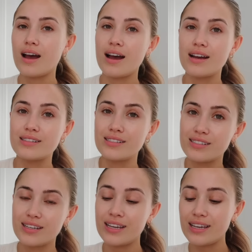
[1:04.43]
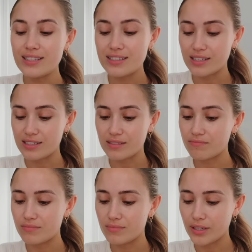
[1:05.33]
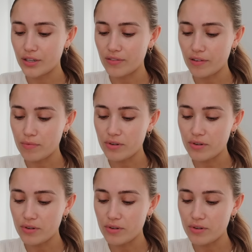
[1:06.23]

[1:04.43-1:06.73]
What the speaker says: And it is just my new favorite